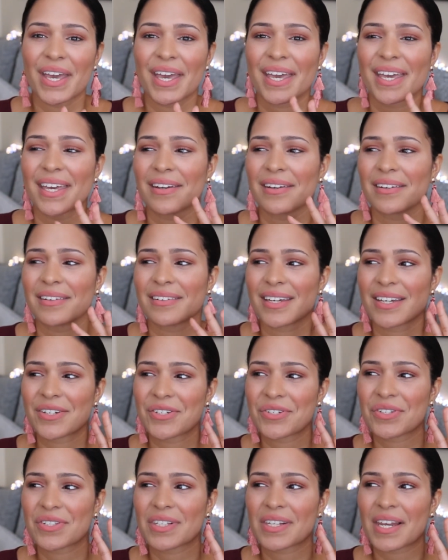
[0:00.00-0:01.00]
and I
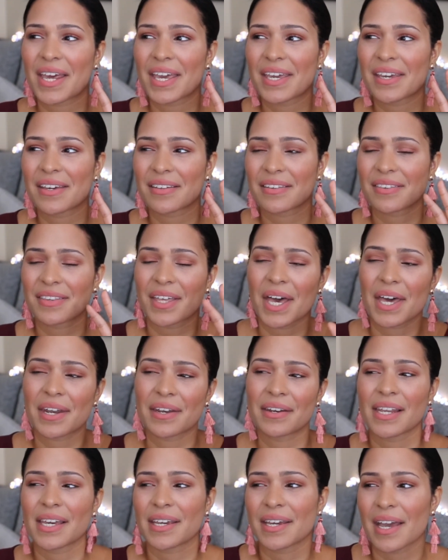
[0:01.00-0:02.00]
just like
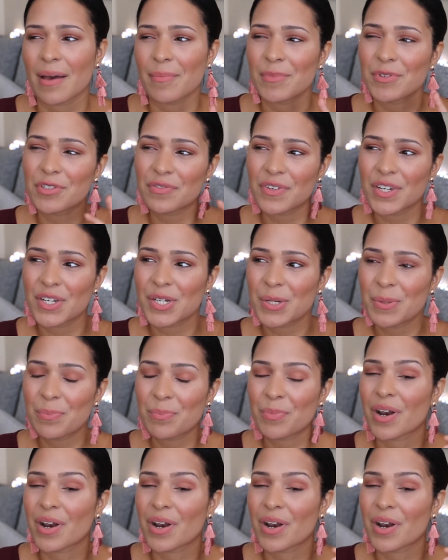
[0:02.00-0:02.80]
that like atmosphere,